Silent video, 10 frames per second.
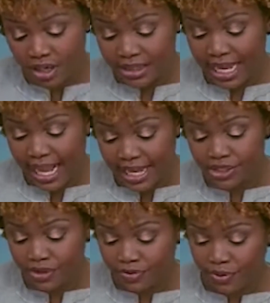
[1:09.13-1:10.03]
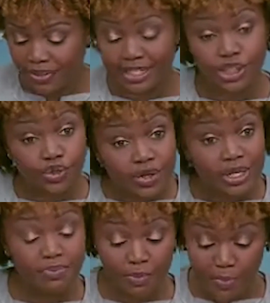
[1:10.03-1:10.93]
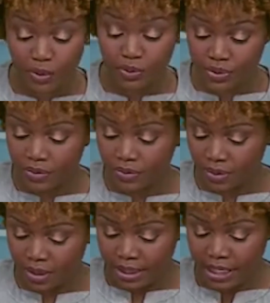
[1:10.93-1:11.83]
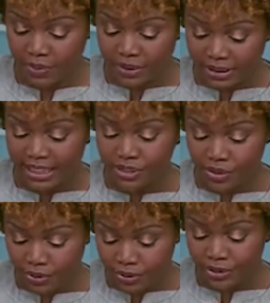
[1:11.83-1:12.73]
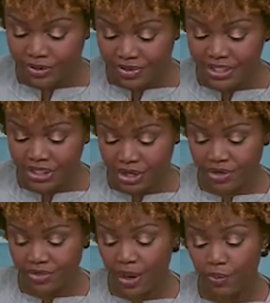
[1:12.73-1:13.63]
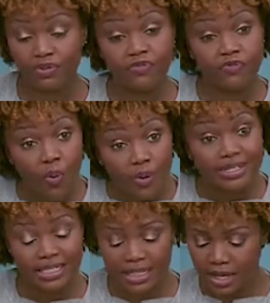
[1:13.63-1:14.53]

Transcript: to answer for the extreme proposal he released earlier this year that would force